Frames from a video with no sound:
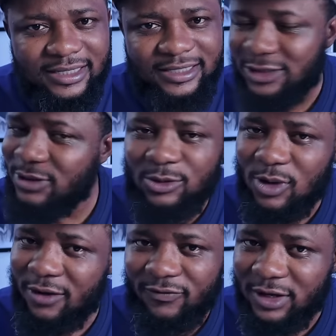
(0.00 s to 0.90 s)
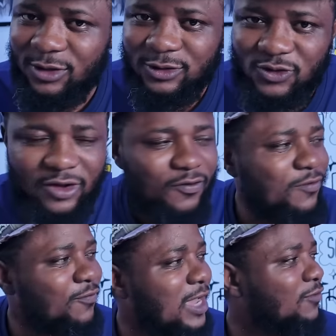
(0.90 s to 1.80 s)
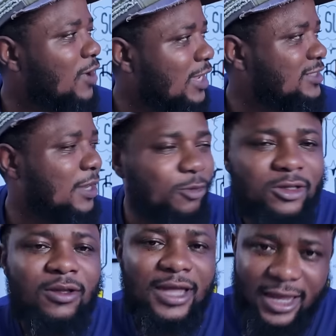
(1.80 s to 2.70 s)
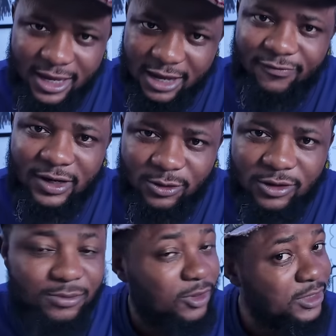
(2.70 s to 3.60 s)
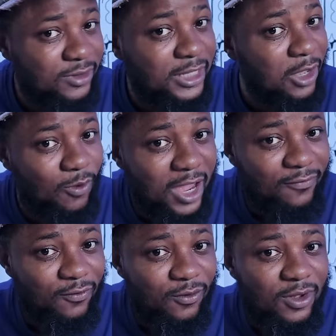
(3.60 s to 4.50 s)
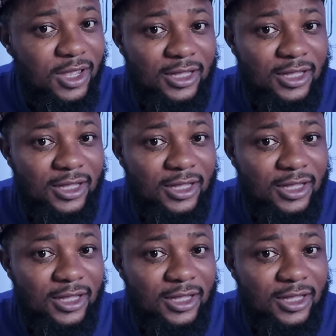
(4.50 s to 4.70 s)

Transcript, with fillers: This one will affect us. So if you fight for outside, Portable, hey, it affect us. But this one is a wife. Oh.